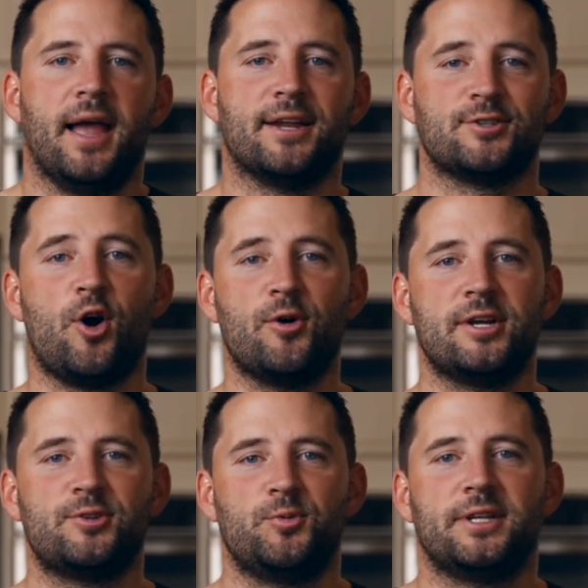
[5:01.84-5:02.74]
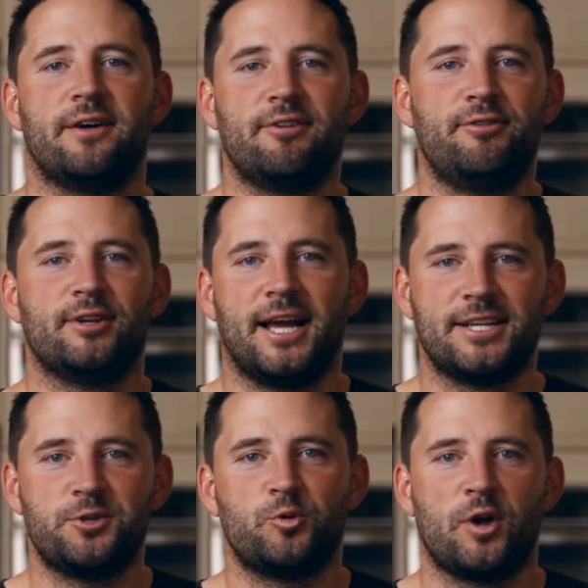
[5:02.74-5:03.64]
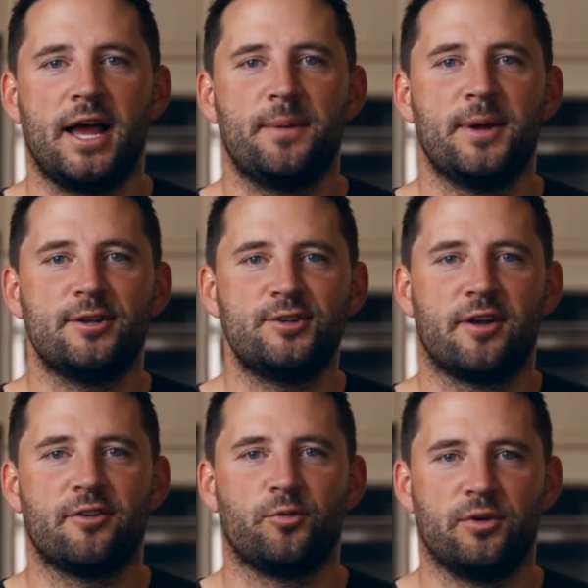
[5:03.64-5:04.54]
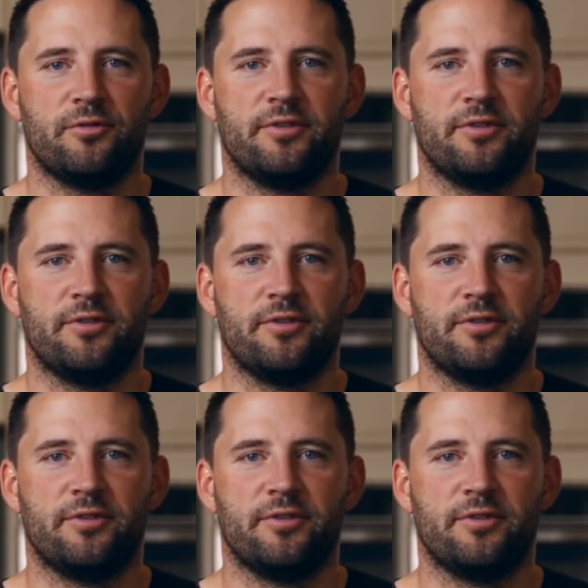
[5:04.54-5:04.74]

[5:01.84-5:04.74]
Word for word: And as always, we'd love it if you'd like, subscribe, and share this with your